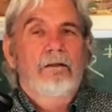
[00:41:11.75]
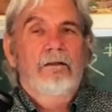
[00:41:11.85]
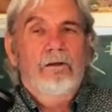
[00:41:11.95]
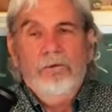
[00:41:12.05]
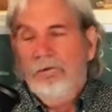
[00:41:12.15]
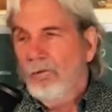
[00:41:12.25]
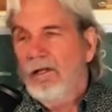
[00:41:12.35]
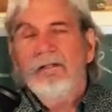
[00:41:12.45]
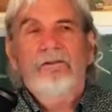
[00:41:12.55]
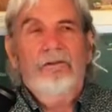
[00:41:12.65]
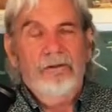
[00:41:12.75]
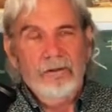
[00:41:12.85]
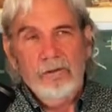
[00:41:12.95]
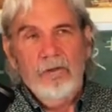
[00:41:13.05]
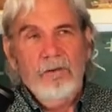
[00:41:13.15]
that with well doing
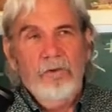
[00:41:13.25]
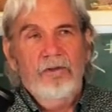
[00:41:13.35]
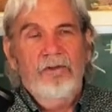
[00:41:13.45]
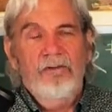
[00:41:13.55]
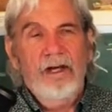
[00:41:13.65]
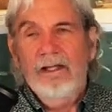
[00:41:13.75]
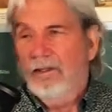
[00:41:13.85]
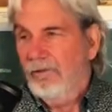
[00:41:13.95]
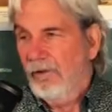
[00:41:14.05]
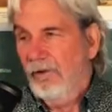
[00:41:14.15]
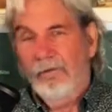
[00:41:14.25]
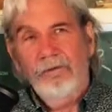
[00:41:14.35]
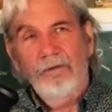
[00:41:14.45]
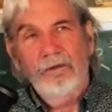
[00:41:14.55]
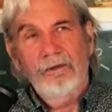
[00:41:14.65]
you may put to silence
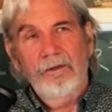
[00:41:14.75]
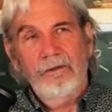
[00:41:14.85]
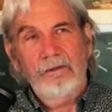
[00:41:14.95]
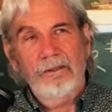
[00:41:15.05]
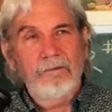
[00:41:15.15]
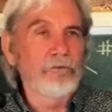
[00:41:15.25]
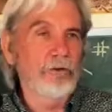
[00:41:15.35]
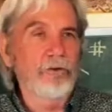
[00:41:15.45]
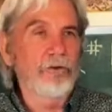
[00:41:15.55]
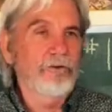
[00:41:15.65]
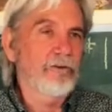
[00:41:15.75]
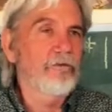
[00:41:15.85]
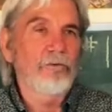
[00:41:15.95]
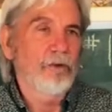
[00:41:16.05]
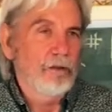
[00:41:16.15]
those evildoers
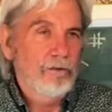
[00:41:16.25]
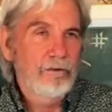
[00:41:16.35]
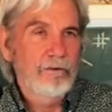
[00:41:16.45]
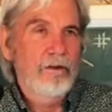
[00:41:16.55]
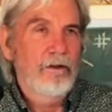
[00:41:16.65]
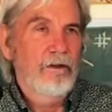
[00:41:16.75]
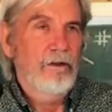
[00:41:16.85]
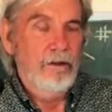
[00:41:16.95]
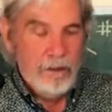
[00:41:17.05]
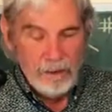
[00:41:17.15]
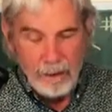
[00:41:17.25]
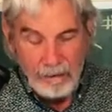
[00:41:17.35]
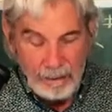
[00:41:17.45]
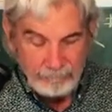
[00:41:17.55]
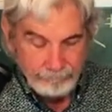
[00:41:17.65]
if you will all
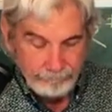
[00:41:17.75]
right